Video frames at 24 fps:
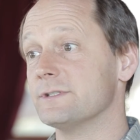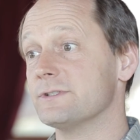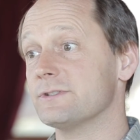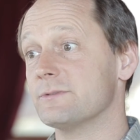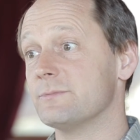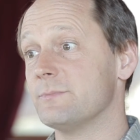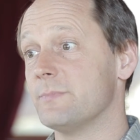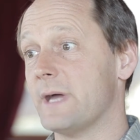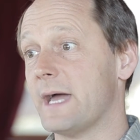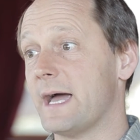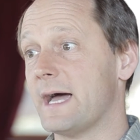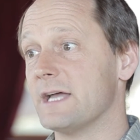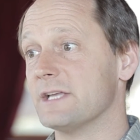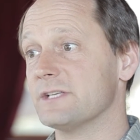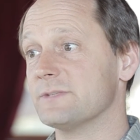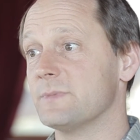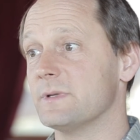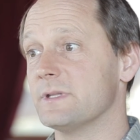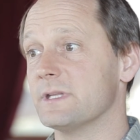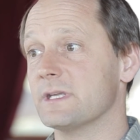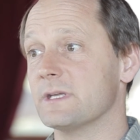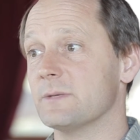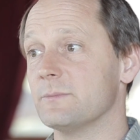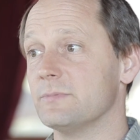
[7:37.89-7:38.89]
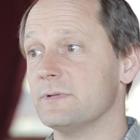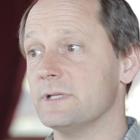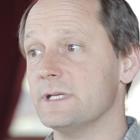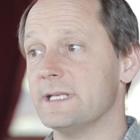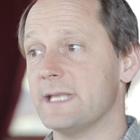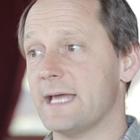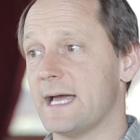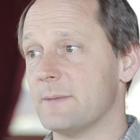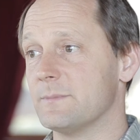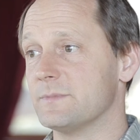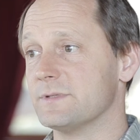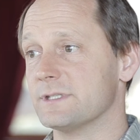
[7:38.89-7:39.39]
surpassed by the complete
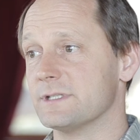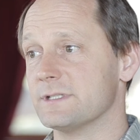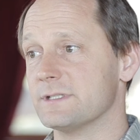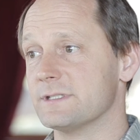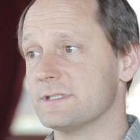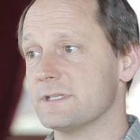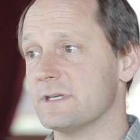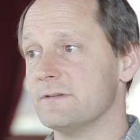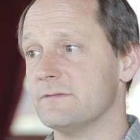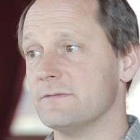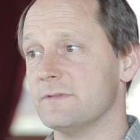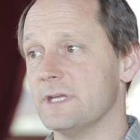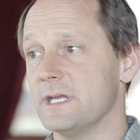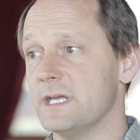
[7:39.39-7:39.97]
absence of